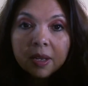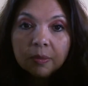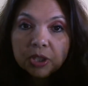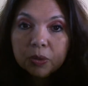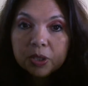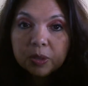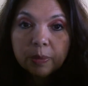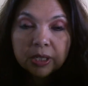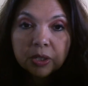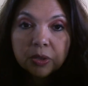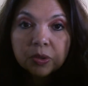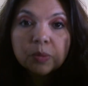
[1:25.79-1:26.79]
but she was a
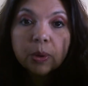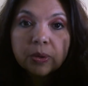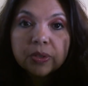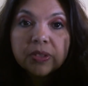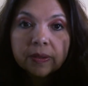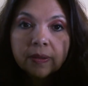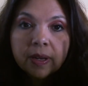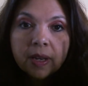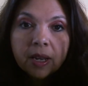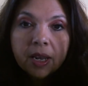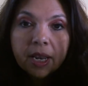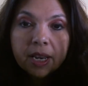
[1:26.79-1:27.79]
big news person,
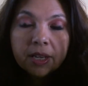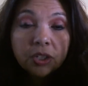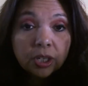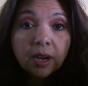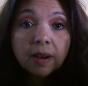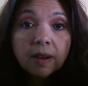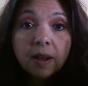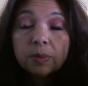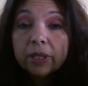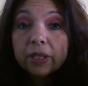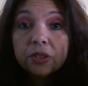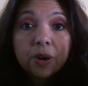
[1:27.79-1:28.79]
and she got caught
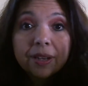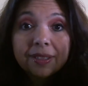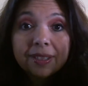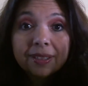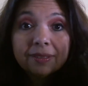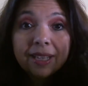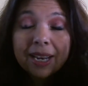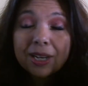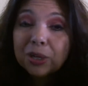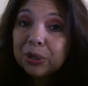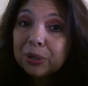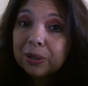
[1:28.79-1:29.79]
plagiarizing,
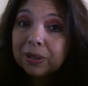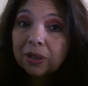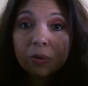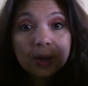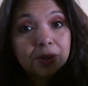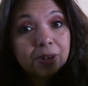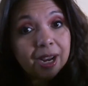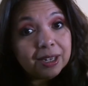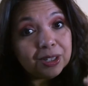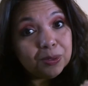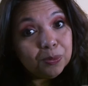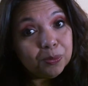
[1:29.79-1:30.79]
and her career kind
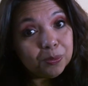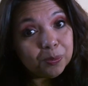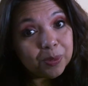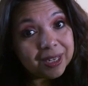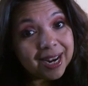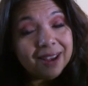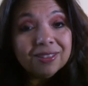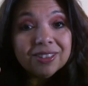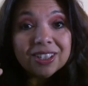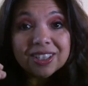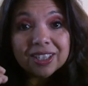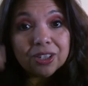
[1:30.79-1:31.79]
of Went down
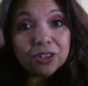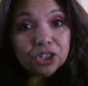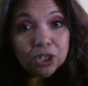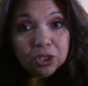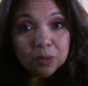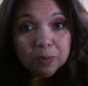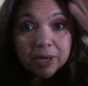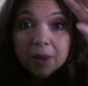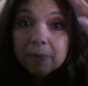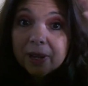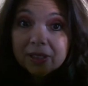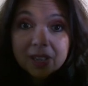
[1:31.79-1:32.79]
just a little. She used to be
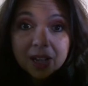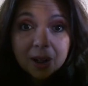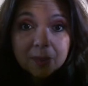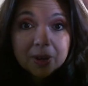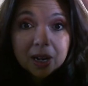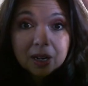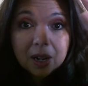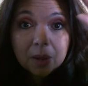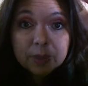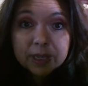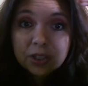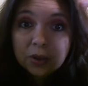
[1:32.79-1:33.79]
up on top, got
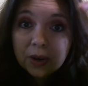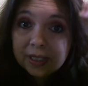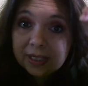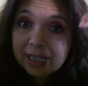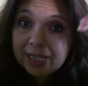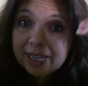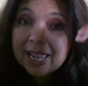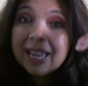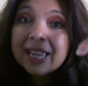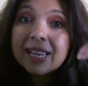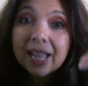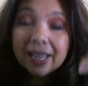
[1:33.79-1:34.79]
caught plagiarizing,
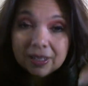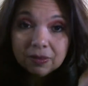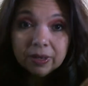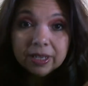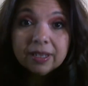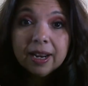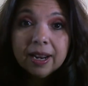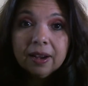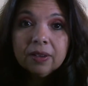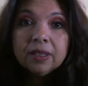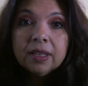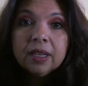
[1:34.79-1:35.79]
kind of went
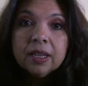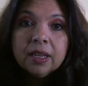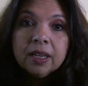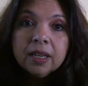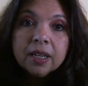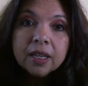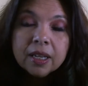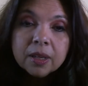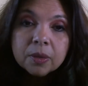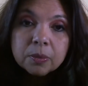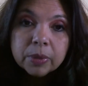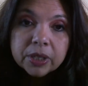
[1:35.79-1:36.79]
down.
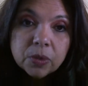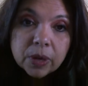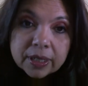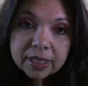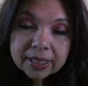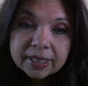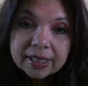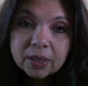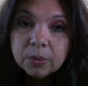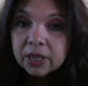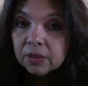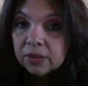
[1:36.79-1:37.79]
Plagiarizing
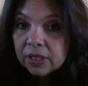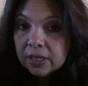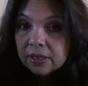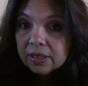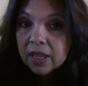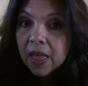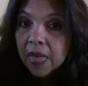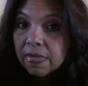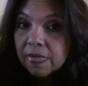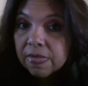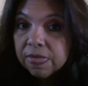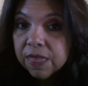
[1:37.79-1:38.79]
someone else's
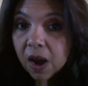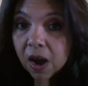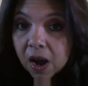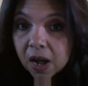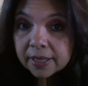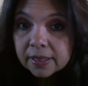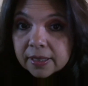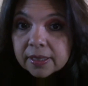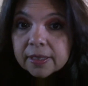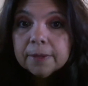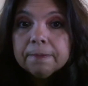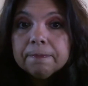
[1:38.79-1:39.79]

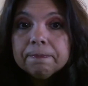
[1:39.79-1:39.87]
thoughts